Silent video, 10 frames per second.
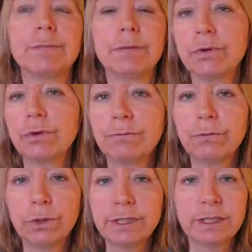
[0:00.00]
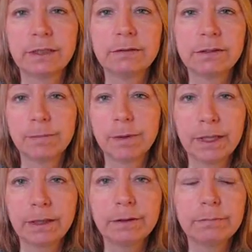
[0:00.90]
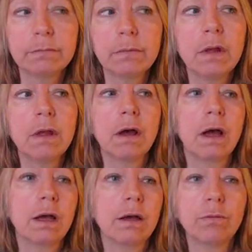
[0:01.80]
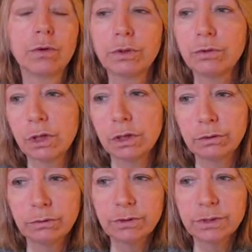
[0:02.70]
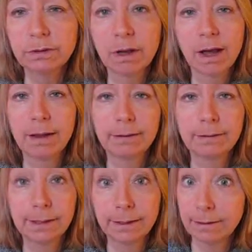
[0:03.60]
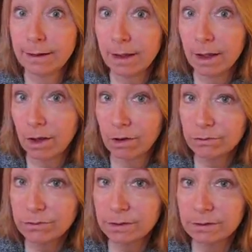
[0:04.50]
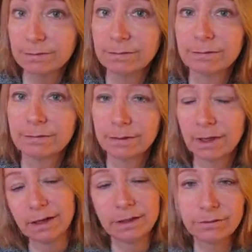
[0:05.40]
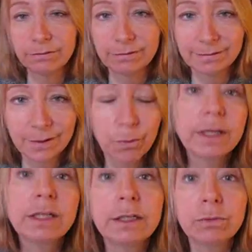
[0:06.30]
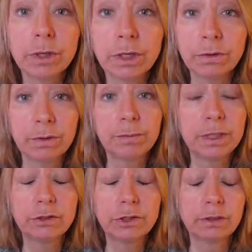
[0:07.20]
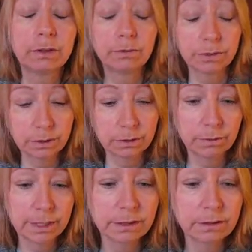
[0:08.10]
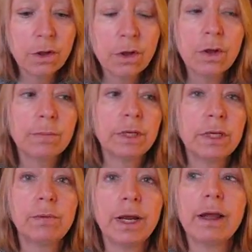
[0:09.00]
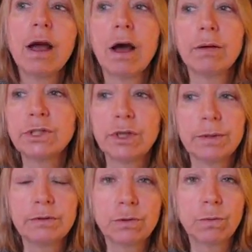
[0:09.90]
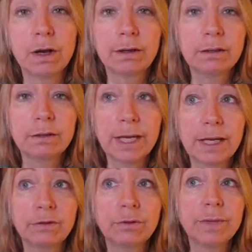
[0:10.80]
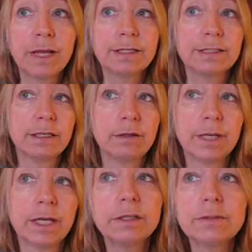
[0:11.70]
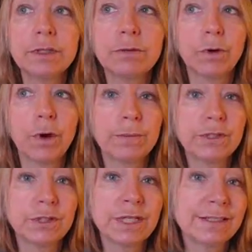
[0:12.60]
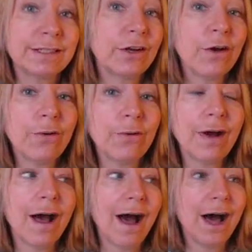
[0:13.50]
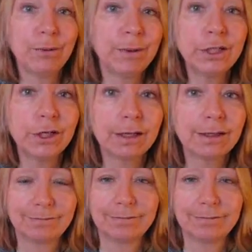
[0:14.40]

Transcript: I spent more than 40 seconds on my makeup. I wore new clothes. I cleaned the house, kind of. Well, I cleaned where I knew they would be and shut the doors to the rest. But anyway, I was dumb enough to walk out of the bathroom and say to my husband, We're almost set to go. How do I look?